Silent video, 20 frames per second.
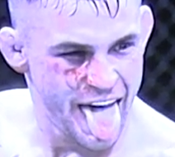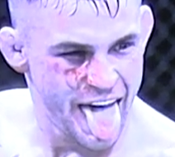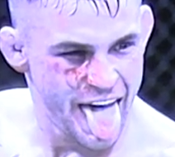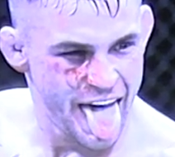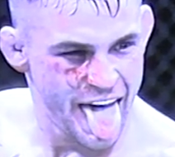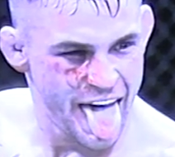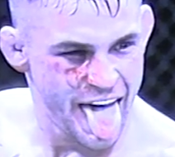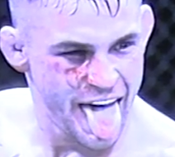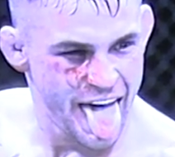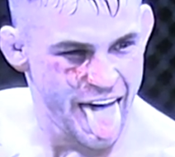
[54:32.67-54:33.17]

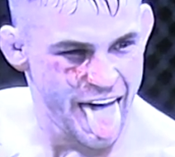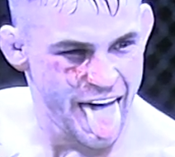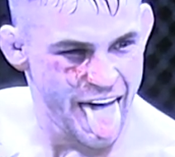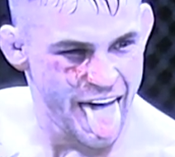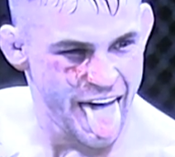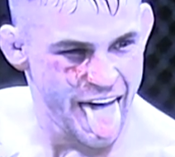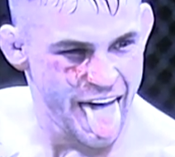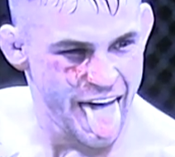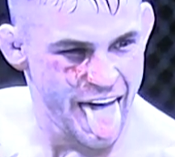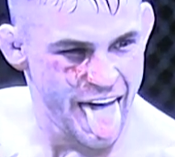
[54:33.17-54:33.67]

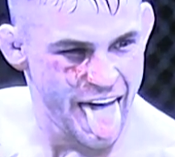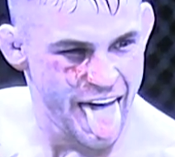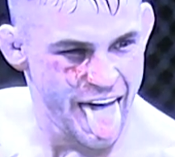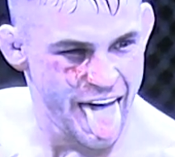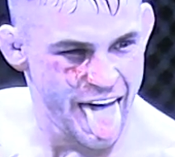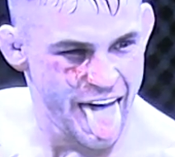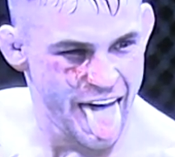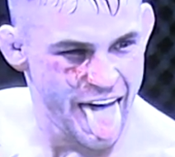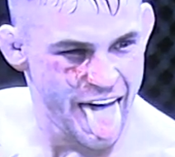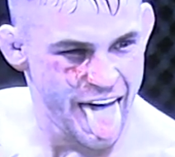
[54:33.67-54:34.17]

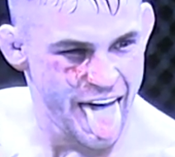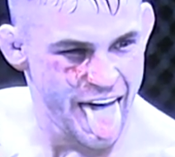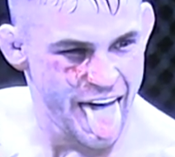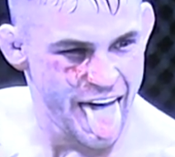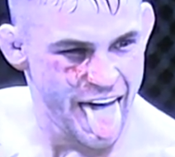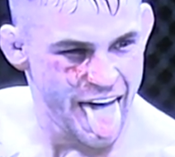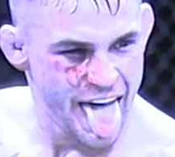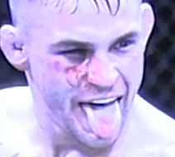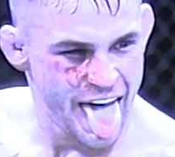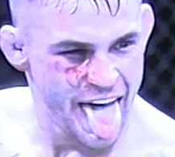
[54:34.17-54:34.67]

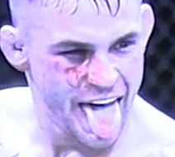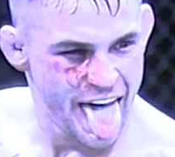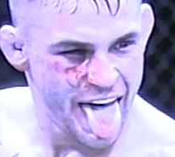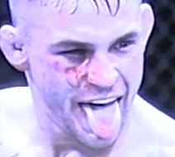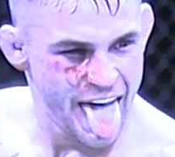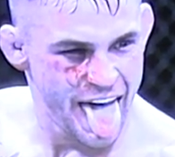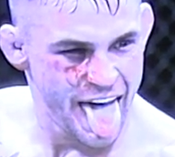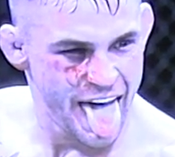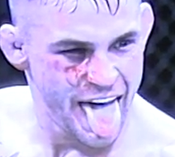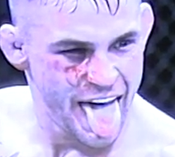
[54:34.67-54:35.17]

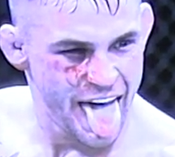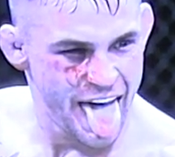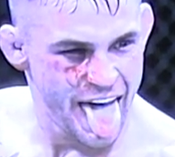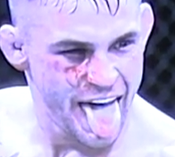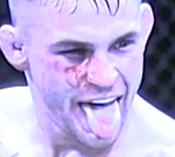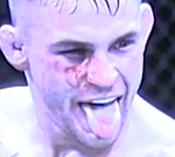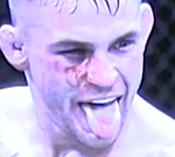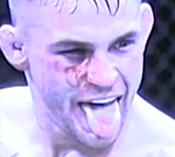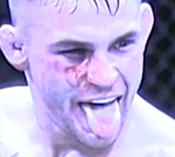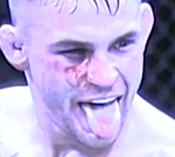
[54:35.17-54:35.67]

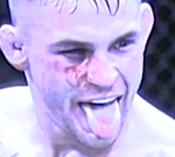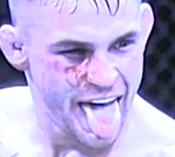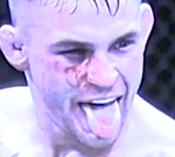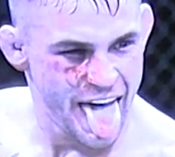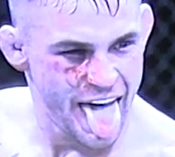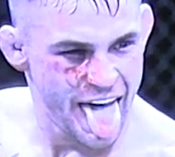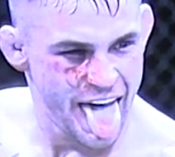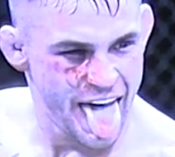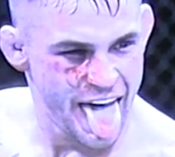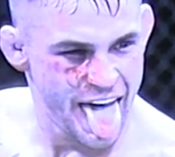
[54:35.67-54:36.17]

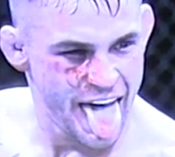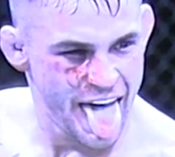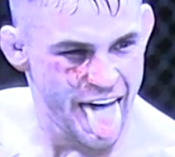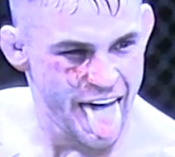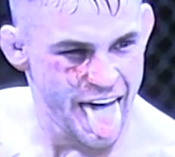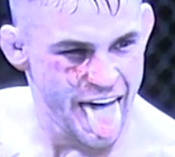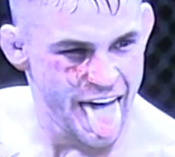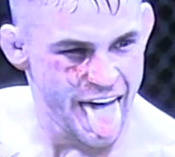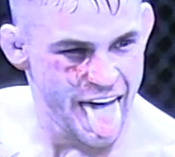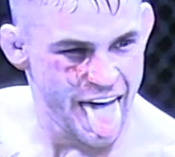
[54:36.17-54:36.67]

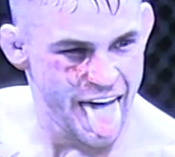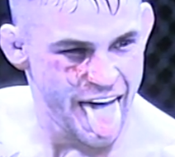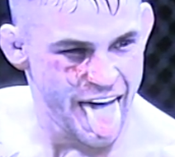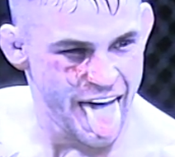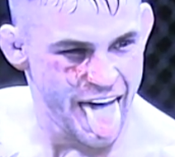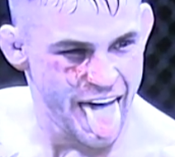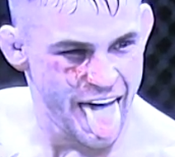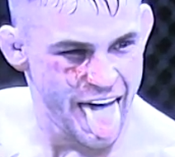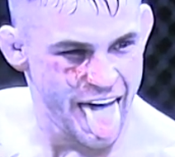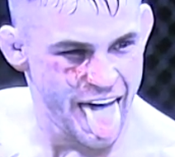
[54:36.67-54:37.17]

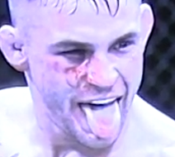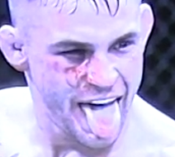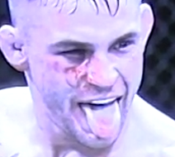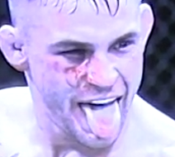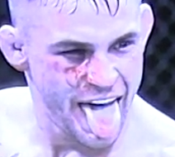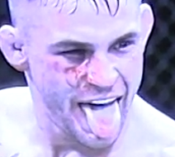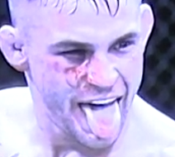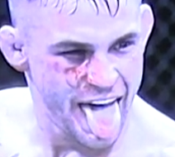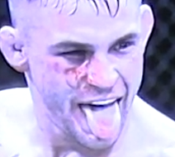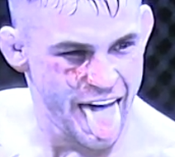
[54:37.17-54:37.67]

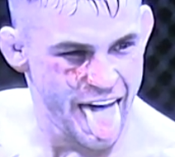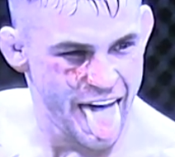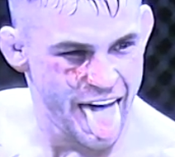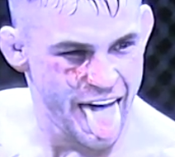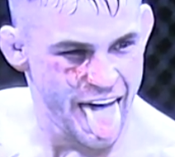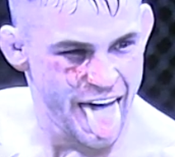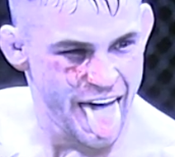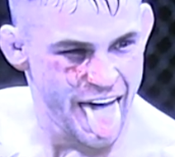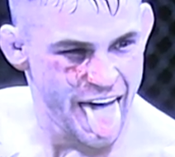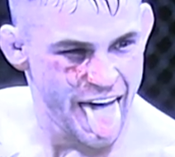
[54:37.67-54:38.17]

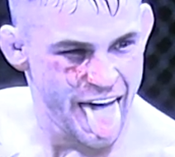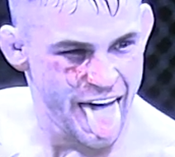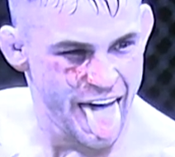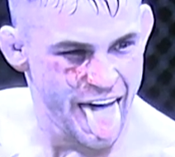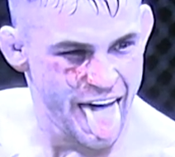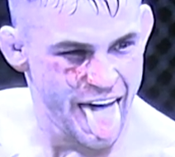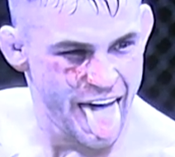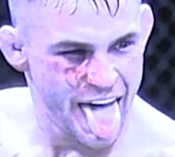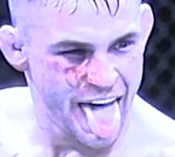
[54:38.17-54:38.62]
The person shown says nothing.